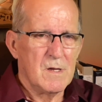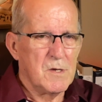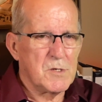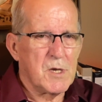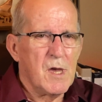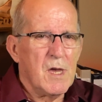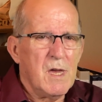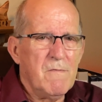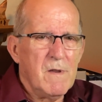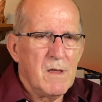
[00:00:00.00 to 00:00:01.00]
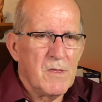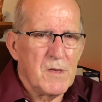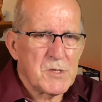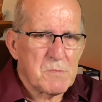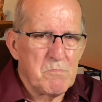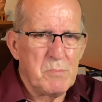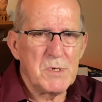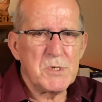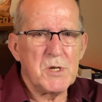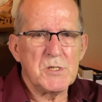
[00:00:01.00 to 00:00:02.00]
You see, even in this
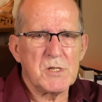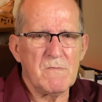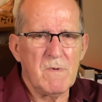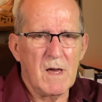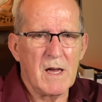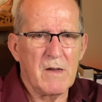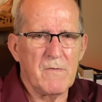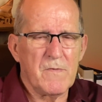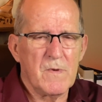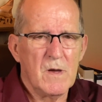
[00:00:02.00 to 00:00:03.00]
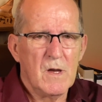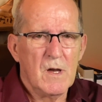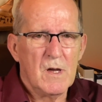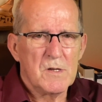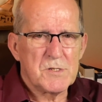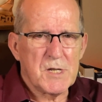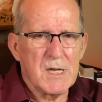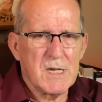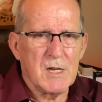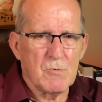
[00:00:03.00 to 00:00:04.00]
business of life,
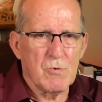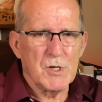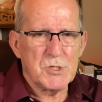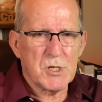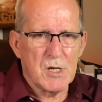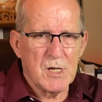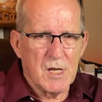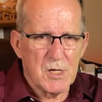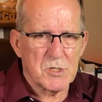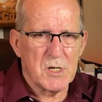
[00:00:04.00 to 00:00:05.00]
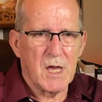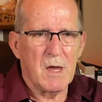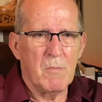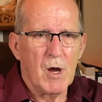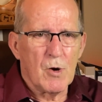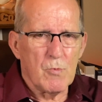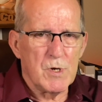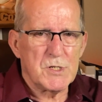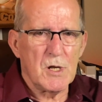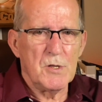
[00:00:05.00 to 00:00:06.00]
taking risk in His name
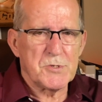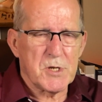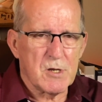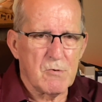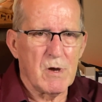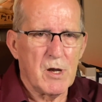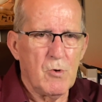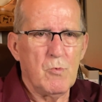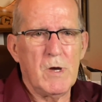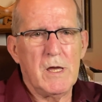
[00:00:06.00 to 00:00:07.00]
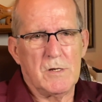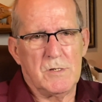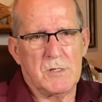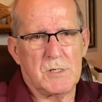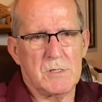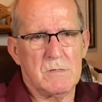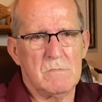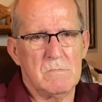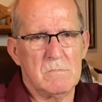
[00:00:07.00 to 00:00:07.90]
results in greater wins.